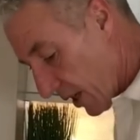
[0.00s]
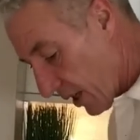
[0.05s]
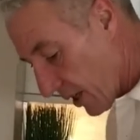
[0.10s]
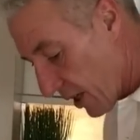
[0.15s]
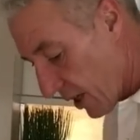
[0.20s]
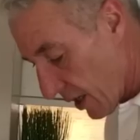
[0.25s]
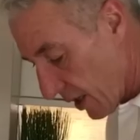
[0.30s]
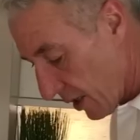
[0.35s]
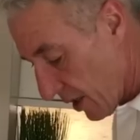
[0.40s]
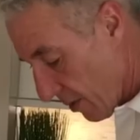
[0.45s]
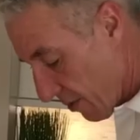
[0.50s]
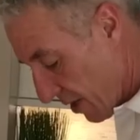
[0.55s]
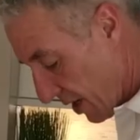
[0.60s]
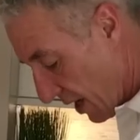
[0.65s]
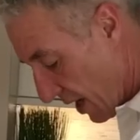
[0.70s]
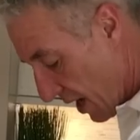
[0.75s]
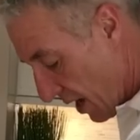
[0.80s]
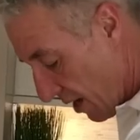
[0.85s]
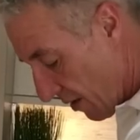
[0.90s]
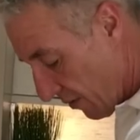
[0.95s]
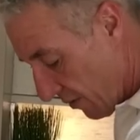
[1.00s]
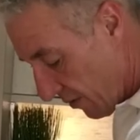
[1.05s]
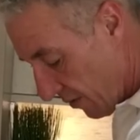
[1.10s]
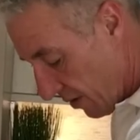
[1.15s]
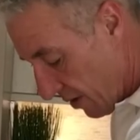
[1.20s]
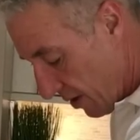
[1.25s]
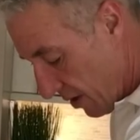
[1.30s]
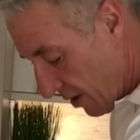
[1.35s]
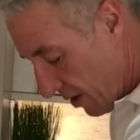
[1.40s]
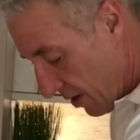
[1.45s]
and cutting them in half,
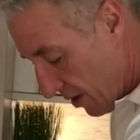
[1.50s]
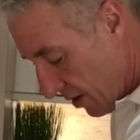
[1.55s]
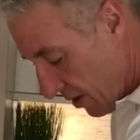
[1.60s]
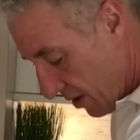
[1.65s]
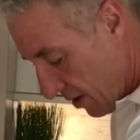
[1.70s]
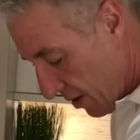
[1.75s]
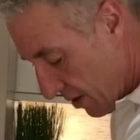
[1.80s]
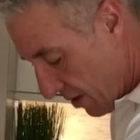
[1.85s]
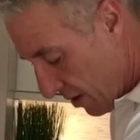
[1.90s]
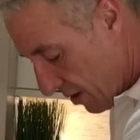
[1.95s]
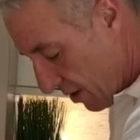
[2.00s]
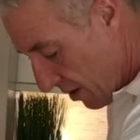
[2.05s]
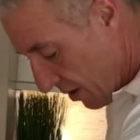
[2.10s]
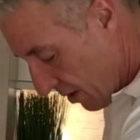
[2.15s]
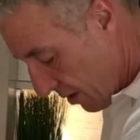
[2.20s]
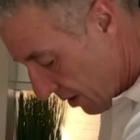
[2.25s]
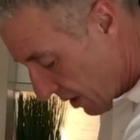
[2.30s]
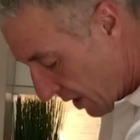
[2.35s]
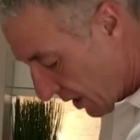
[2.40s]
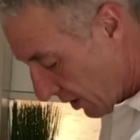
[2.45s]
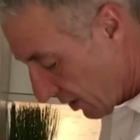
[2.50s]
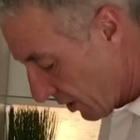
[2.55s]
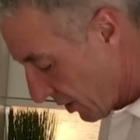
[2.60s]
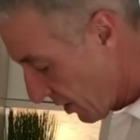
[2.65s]
like